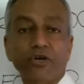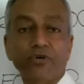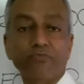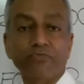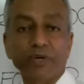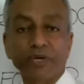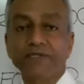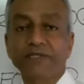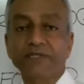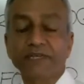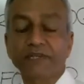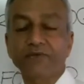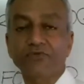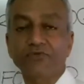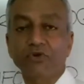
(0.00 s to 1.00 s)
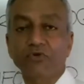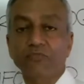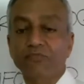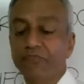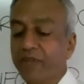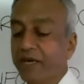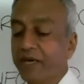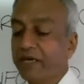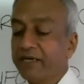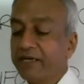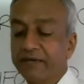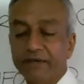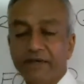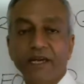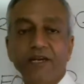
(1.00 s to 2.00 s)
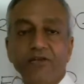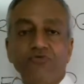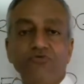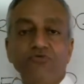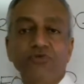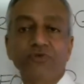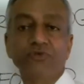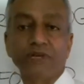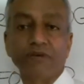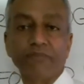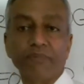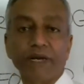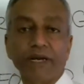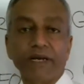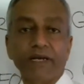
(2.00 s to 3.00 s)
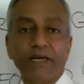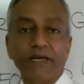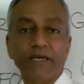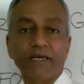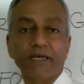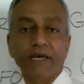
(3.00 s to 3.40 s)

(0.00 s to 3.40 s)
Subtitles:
please take this home, read through this completely,